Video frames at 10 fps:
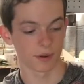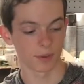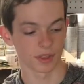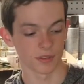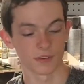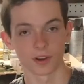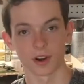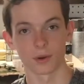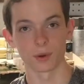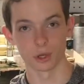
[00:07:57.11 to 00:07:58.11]
but they figured
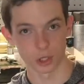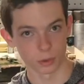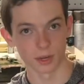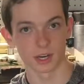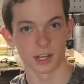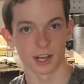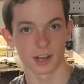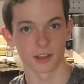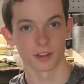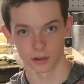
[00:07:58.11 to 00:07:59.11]
out when you shoot them at a
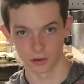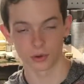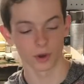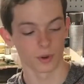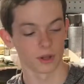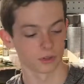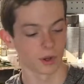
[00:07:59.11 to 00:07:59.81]
tank, they do quite well as